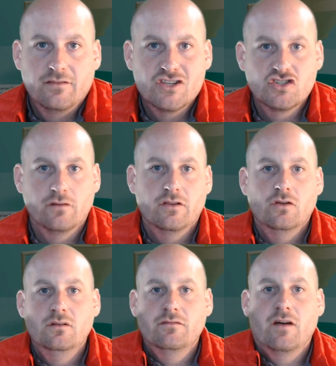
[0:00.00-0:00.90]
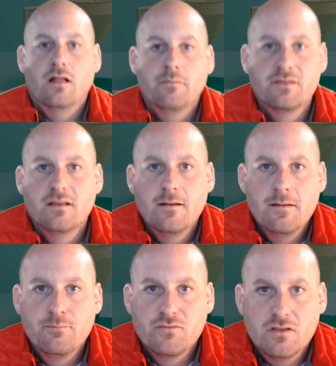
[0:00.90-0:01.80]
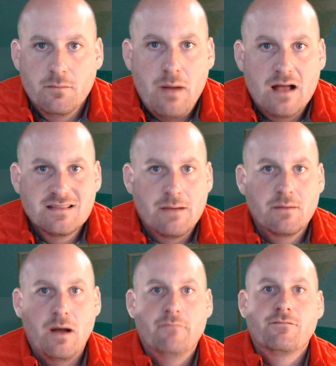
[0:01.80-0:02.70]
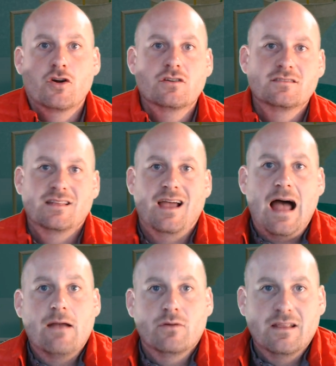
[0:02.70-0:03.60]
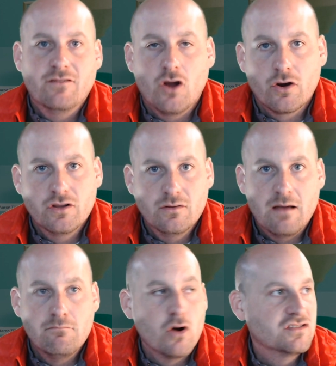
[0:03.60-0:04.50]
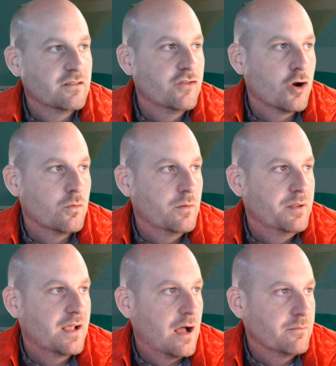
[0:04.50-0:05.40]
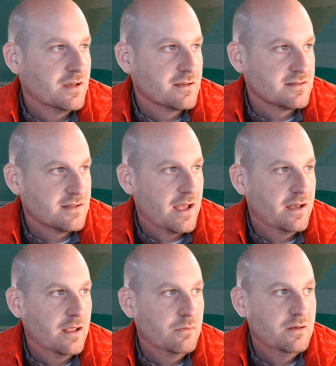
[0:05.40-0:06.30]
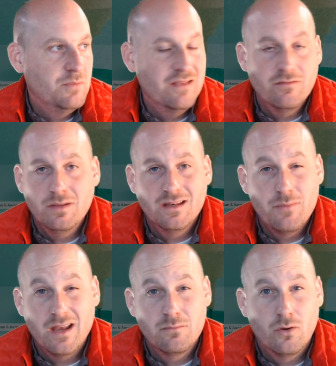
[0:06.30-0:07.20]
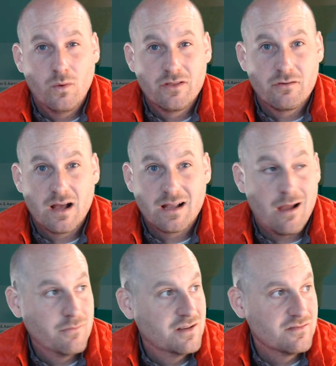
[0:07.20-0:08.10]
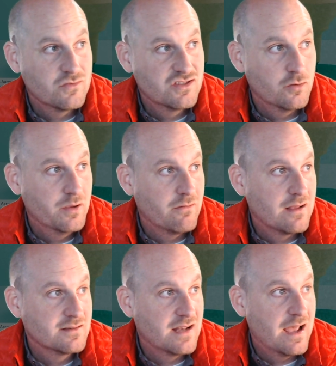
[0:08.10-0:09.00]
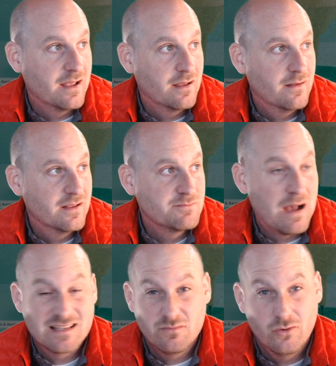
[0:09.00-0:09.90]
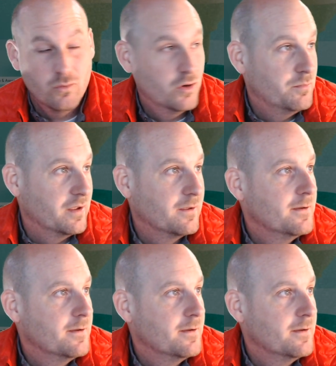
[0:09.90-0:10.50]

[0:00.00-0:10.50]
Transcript: If the Soviet Union developed the atomic bomb first, I would even argue that most of Europe would be communist. And it would even be debatable whether or not communism would still be around today. It's possible it would be.